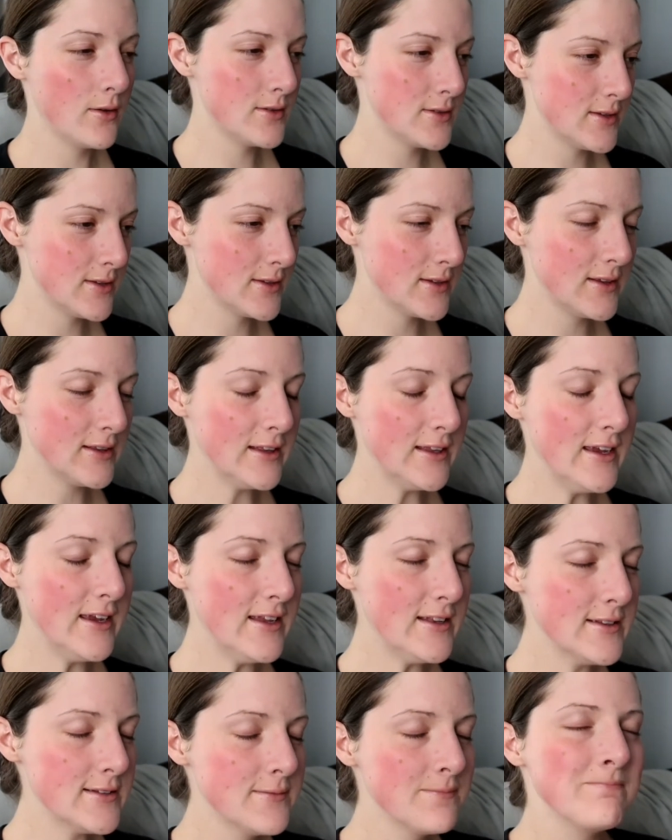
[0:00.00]
house is
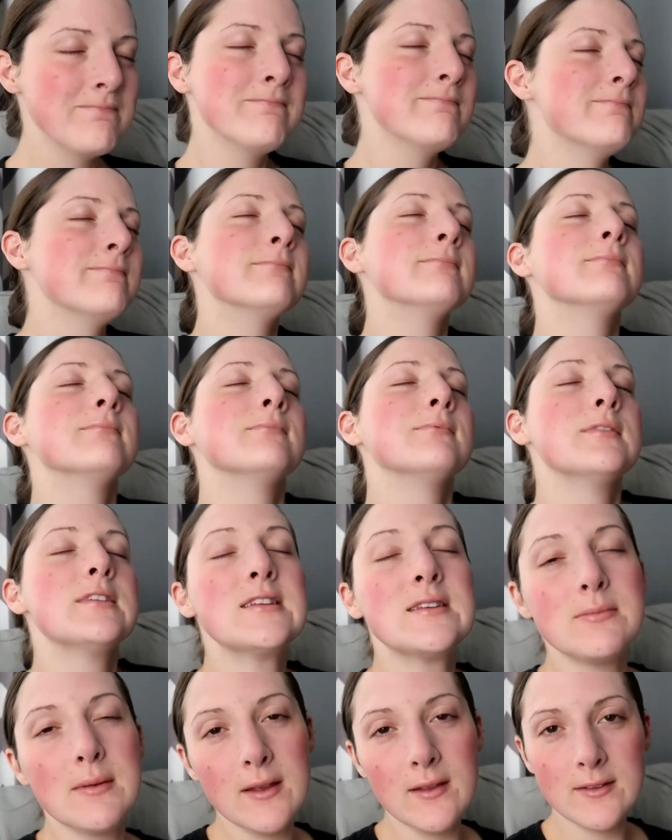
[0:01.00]
clean,
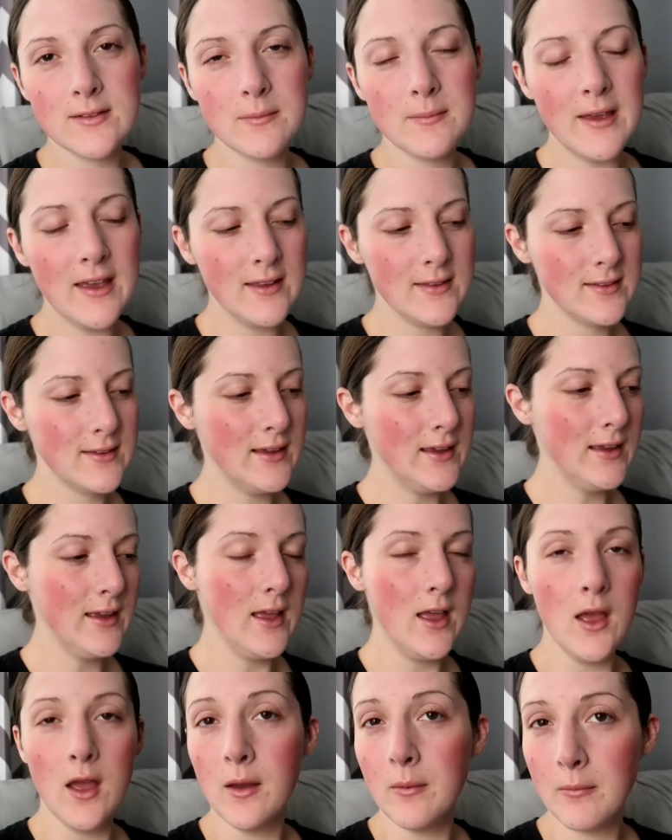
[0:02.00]
smells
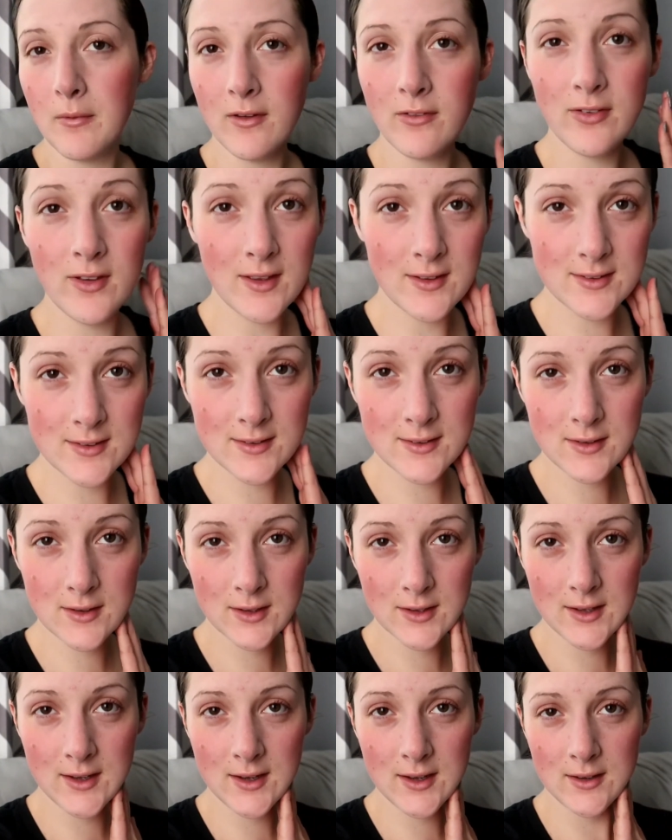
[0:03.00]
amazing, my face is
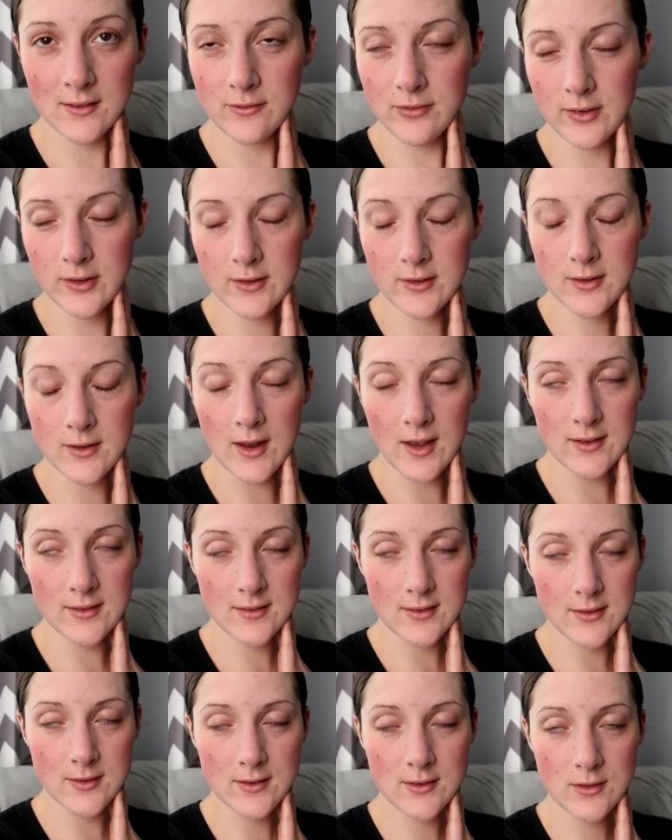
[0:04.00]
clean, feels
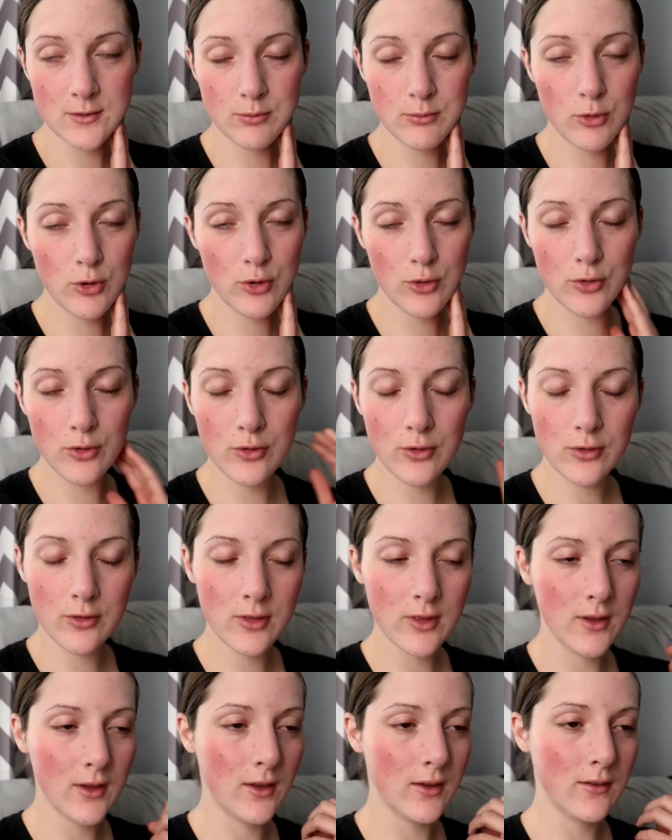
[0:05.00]
nice and
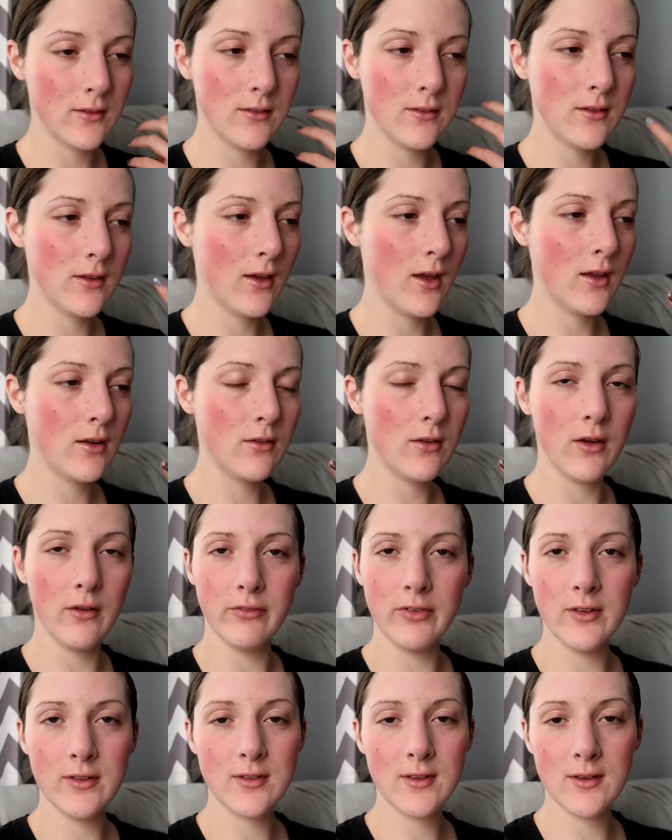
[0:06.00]
smooth, and I don't know,
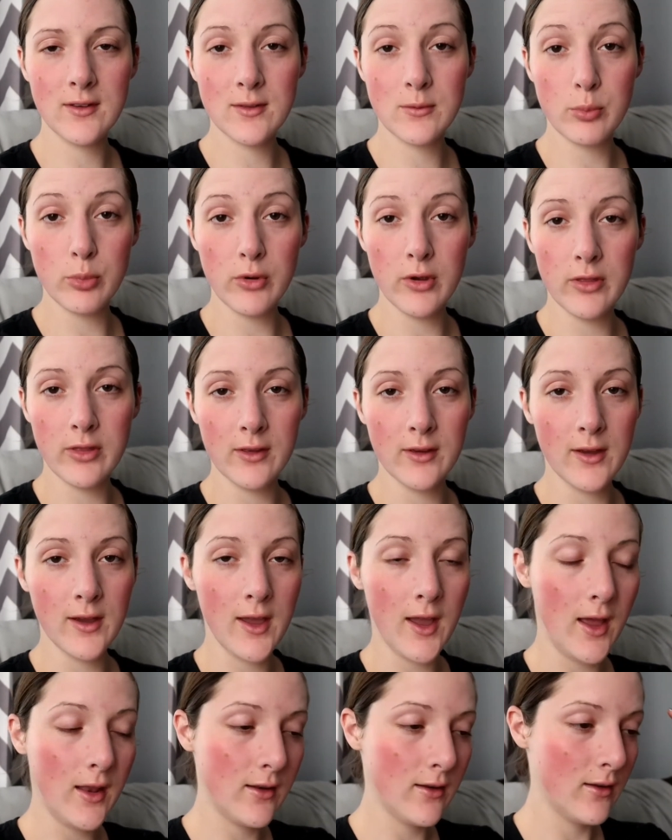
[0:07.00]
it feels like it's breathing
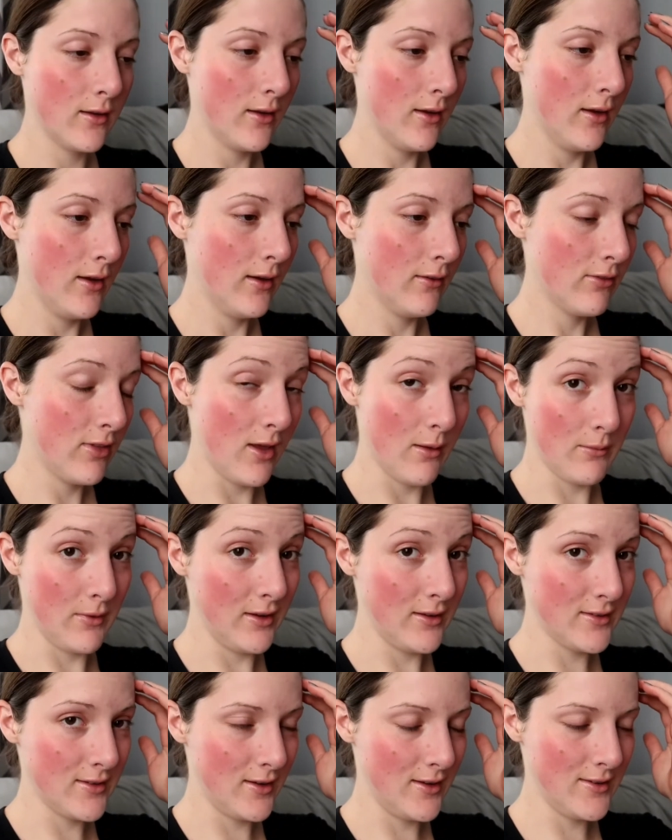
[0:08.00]
again, if that
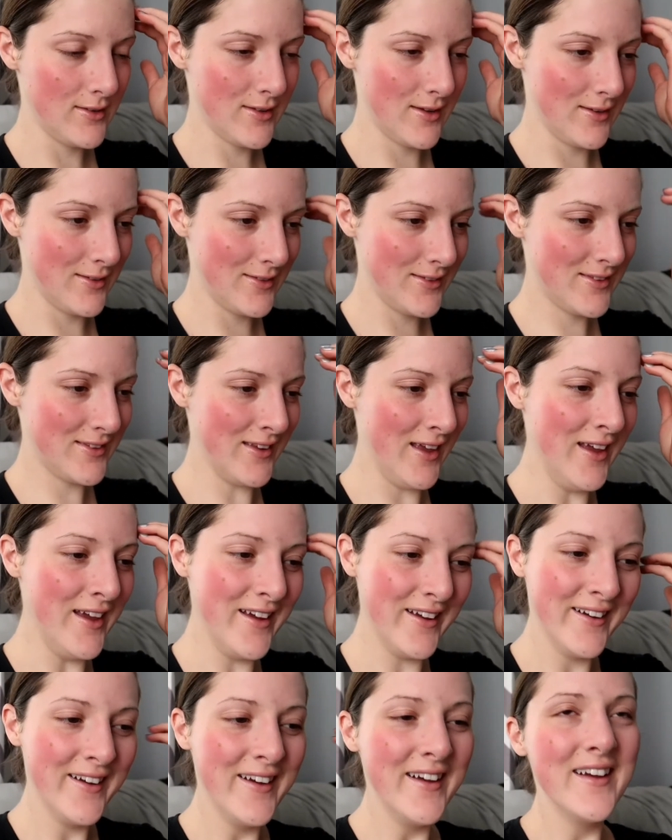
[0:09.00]
makes any sense.
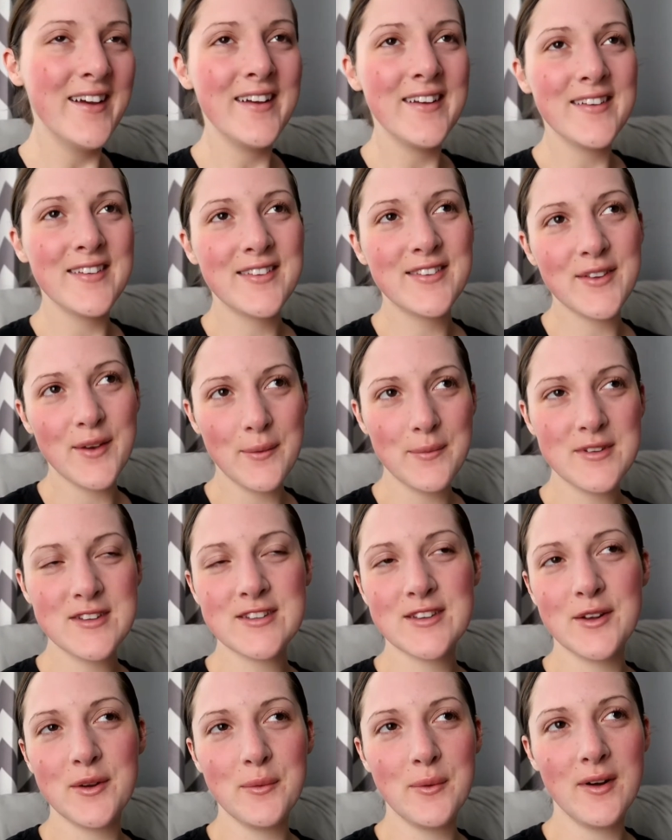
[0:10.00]
So I'm
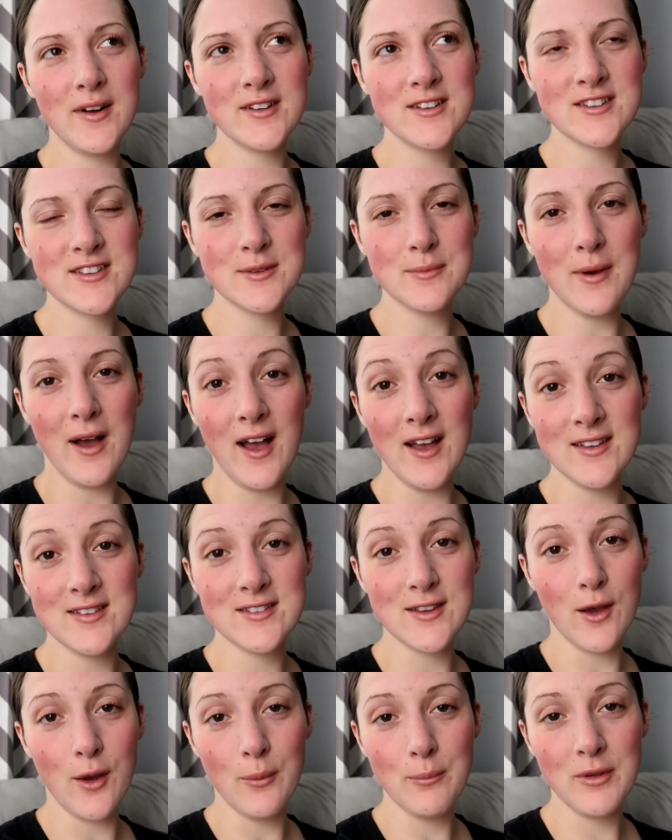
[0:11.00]
just gonna watch some
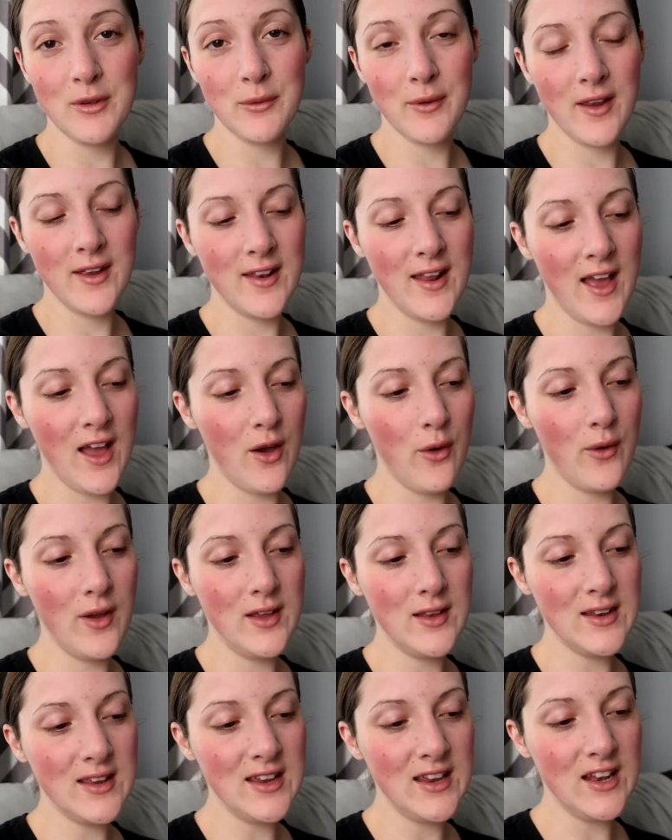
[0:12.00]
iZombie right now
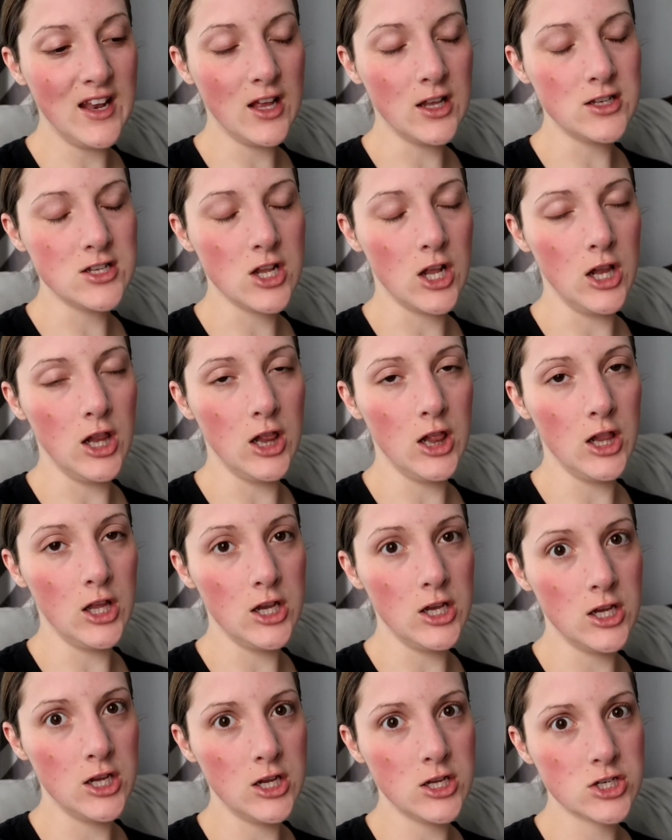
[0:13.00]
and eat a
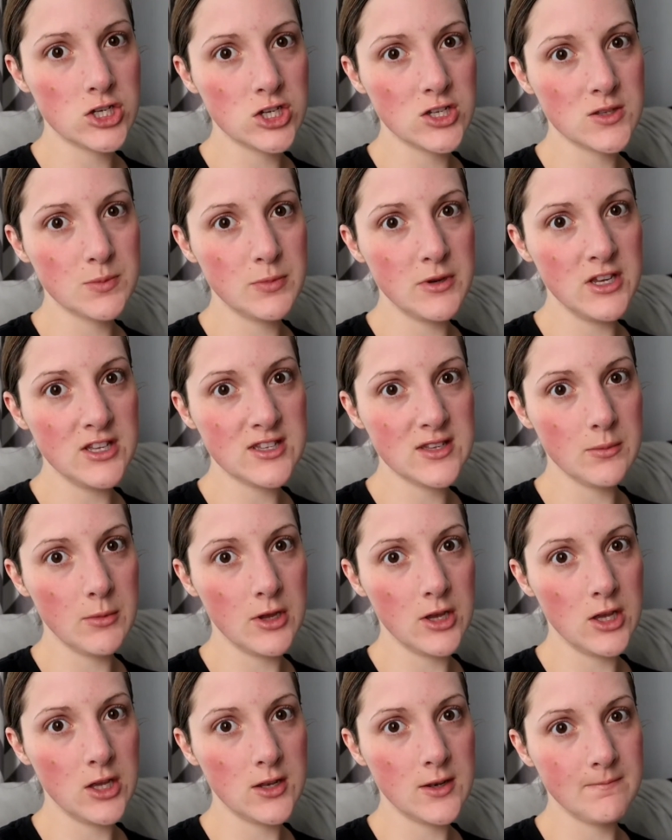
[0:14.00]
delicious pizza
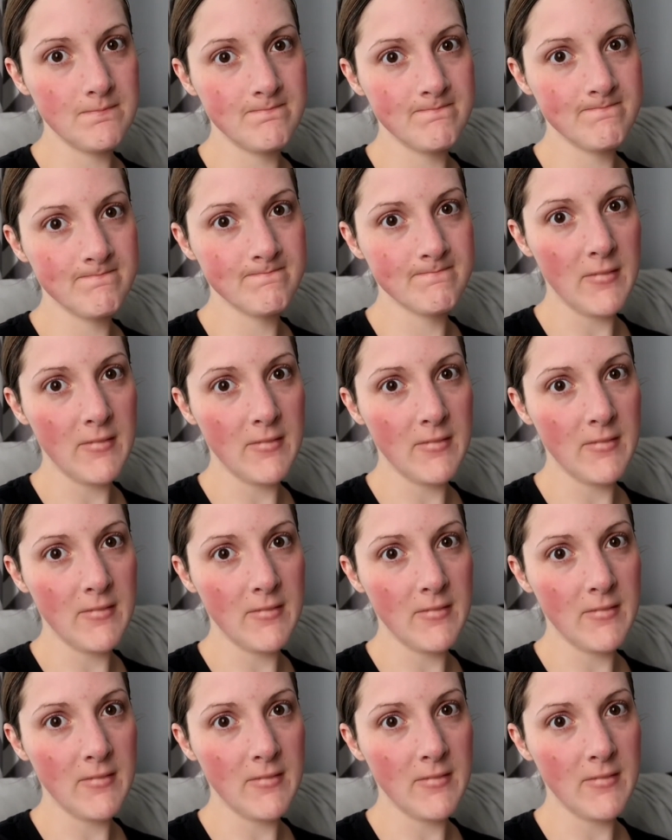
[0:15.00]
bun.